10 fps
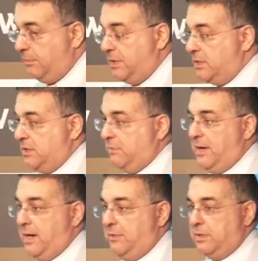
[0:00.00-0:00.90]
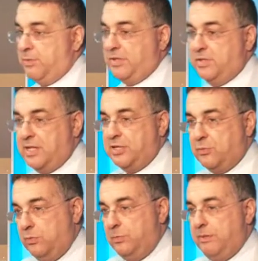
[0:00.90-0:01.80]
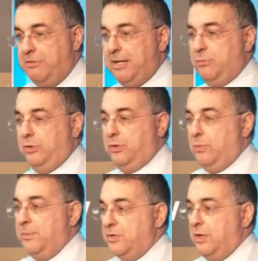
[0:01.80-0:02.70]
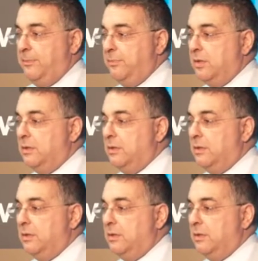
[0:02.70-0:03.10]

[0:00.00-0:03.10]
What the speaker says: this presentation will be available on the website,